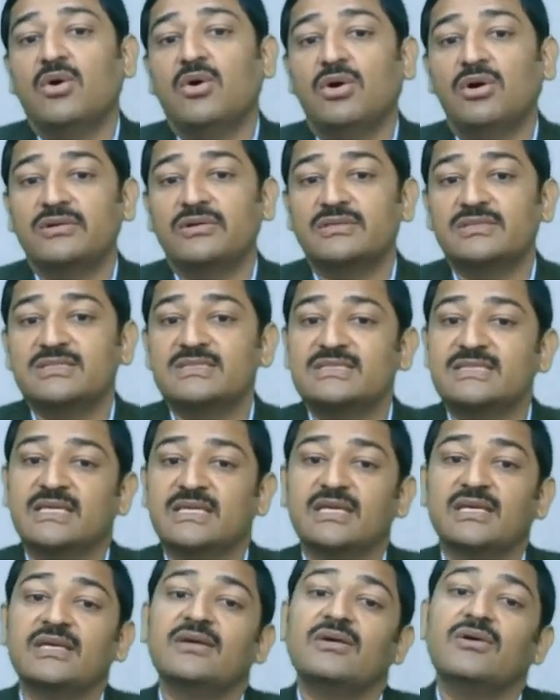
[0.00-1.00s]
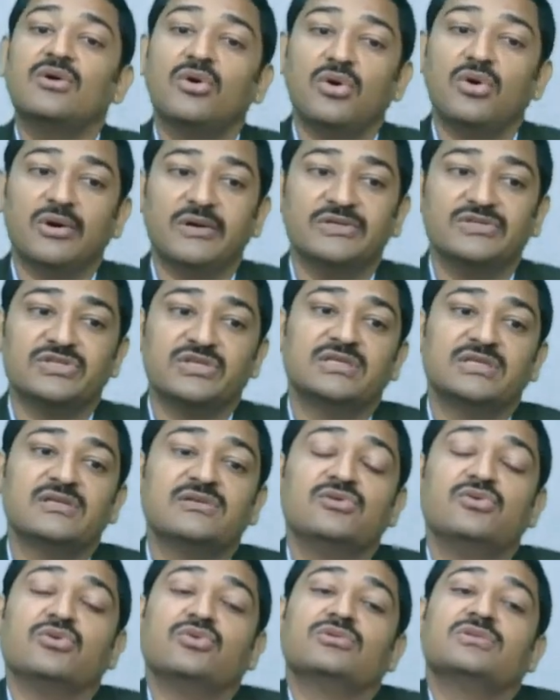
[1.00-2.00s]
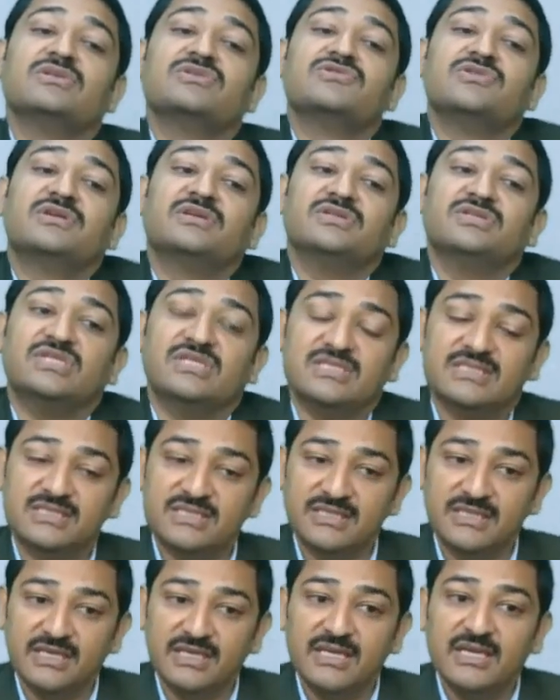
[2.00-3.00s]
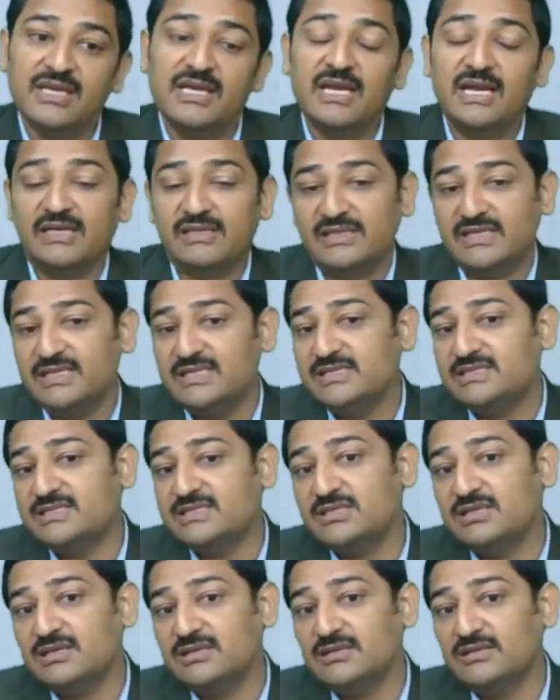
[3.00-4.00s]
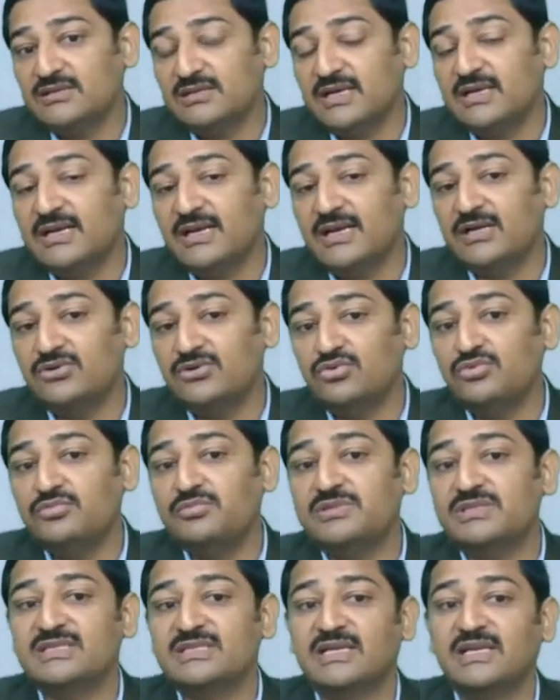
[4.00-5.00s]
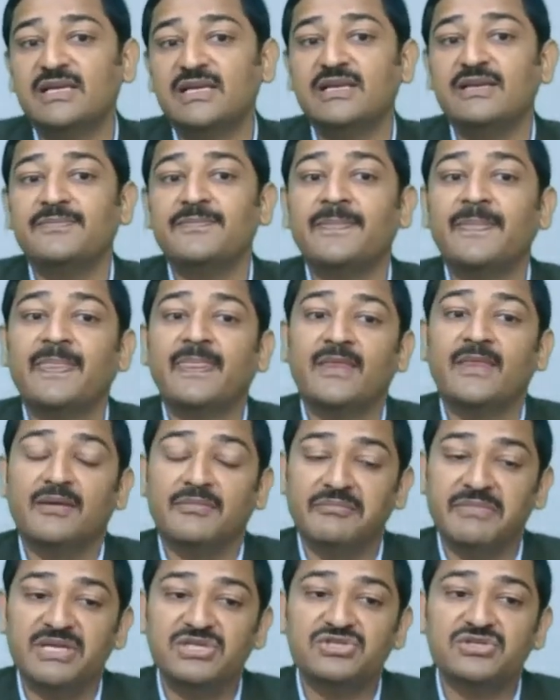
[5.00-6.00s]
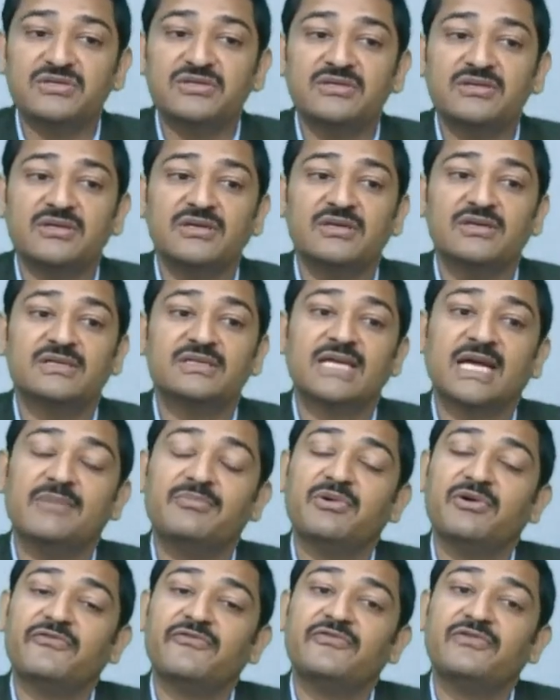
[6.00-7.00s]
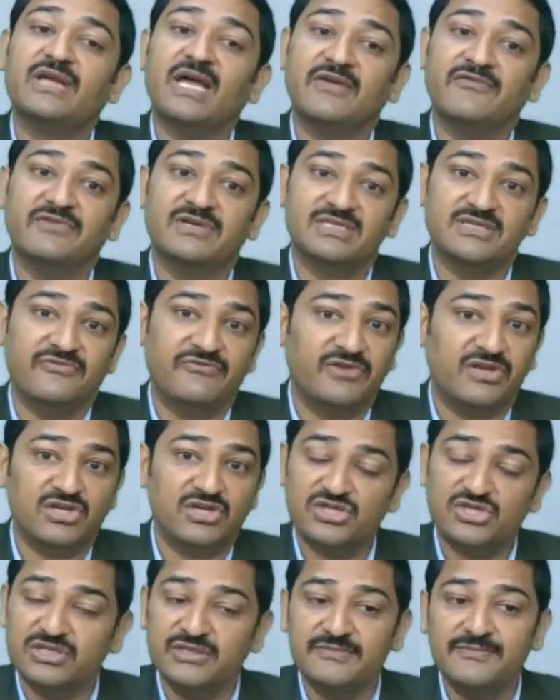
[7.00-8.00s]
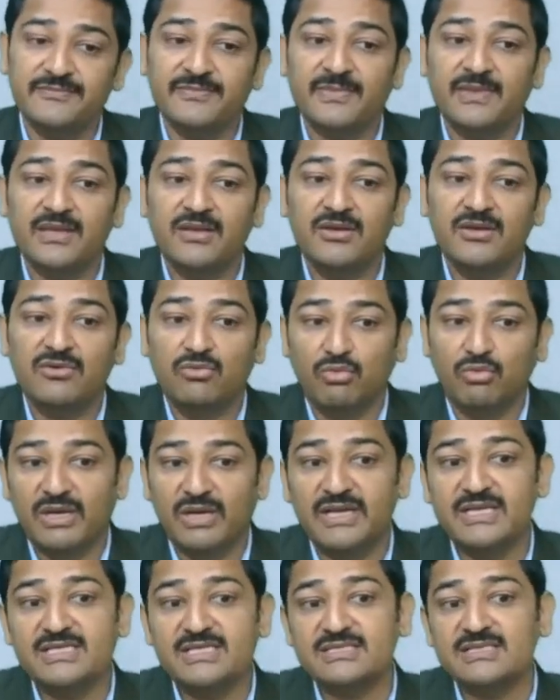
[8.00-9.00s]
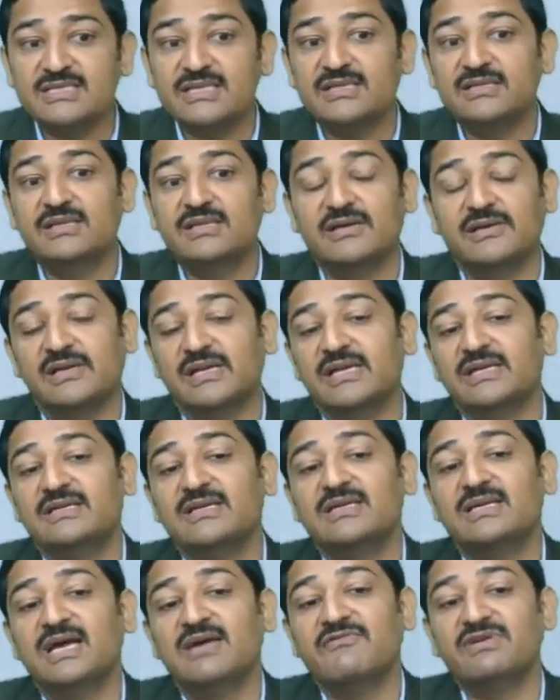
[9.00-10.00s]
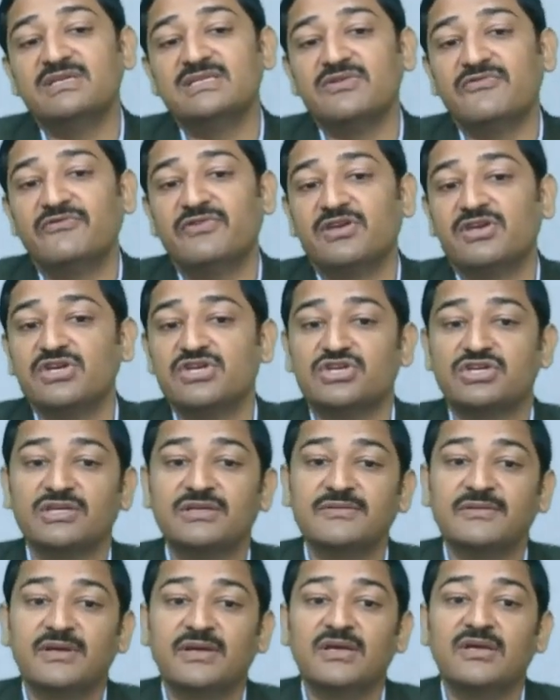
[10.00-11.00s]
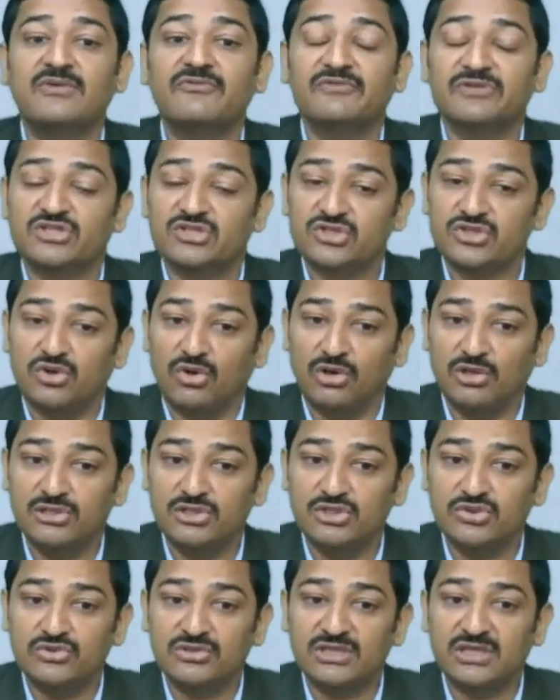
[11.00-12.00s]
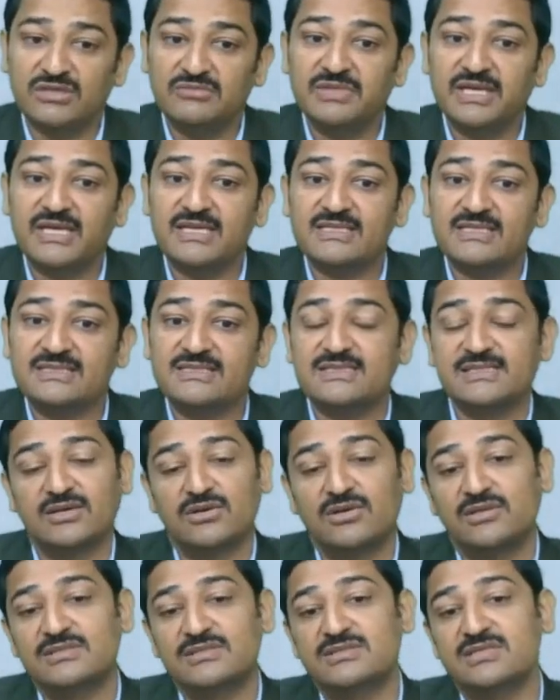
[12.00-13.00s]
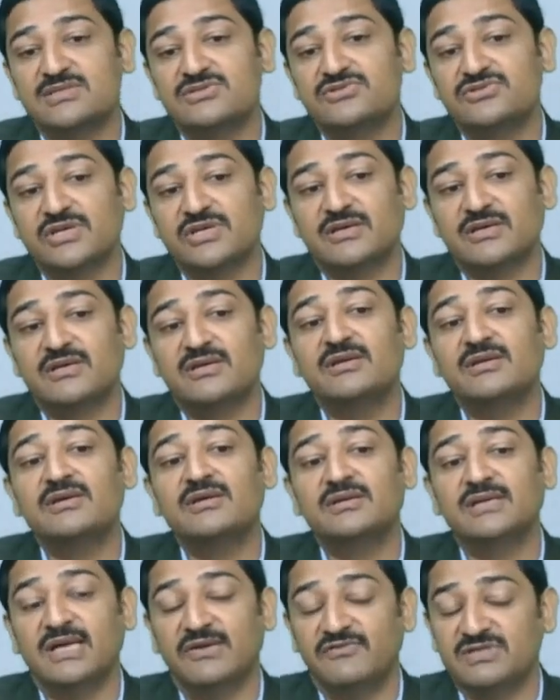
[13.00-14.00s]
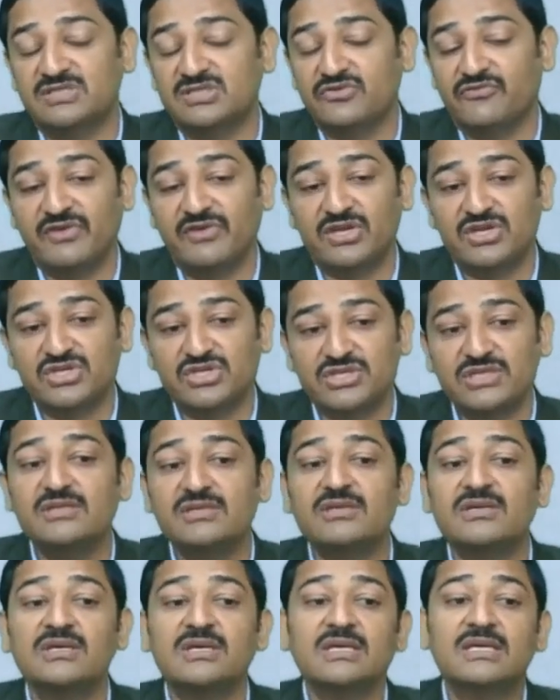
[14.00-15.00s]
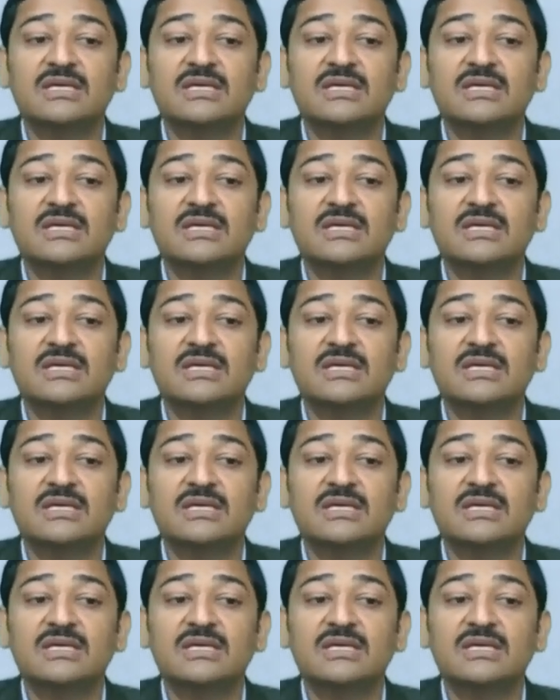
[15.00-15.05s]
or say horizontal growth strategies. And these, there are two basically major type of diversification. One is the related diversification, which is also termed as the concentric diversification.